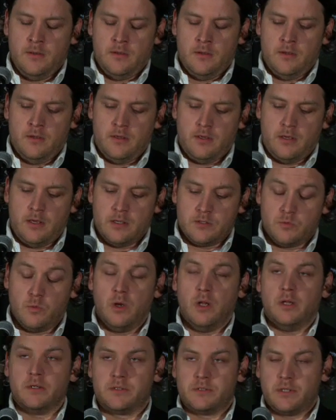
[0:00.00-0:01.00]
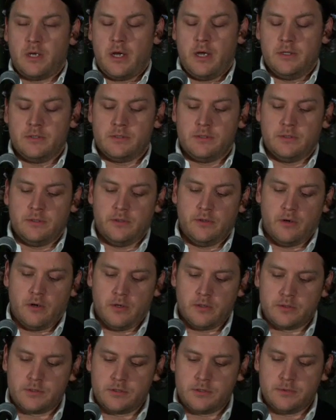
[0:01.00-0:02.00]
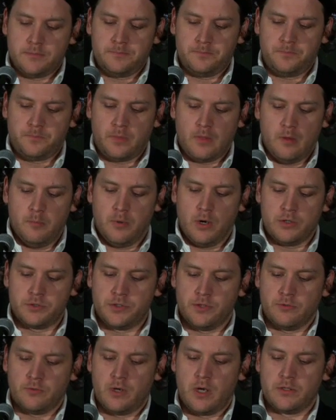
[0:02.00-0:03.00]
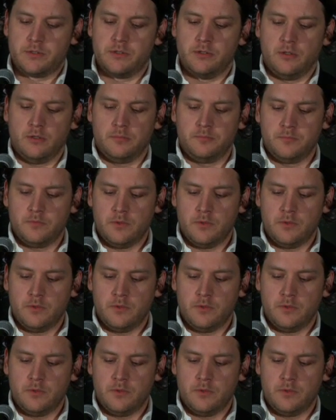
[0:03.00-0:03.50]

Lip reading: as well as science and the arts. Bertrand Russell